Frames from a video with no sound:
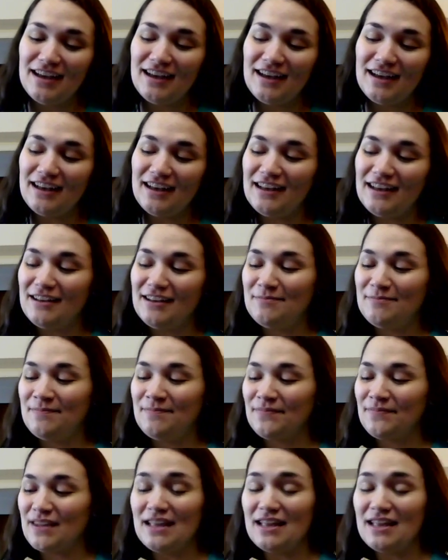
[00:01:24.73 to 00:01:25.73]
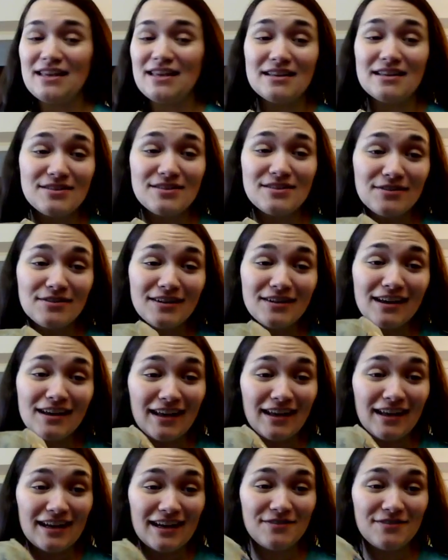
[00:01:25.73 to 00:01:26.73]
Um, and yes, they're not
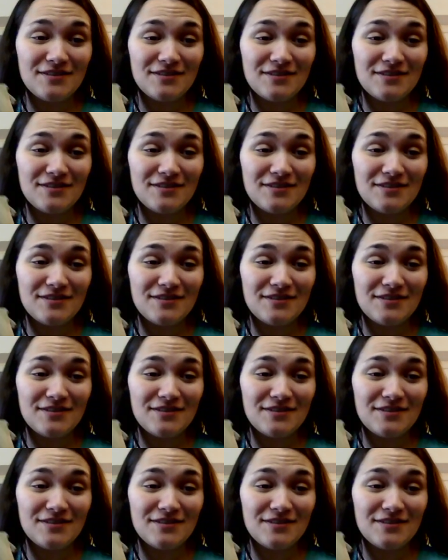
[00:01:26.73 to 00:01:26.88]
alive.